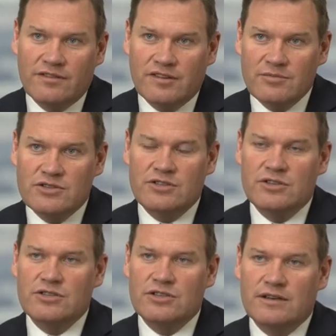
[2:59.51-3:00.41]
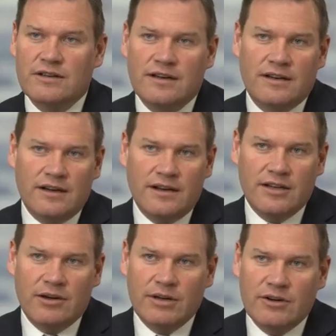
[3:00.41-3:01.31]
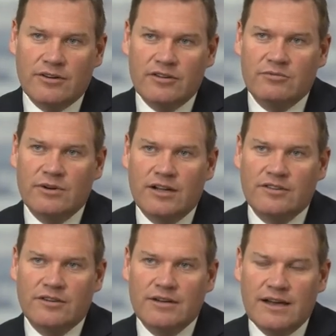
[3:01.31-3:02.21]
substitution going on as well. So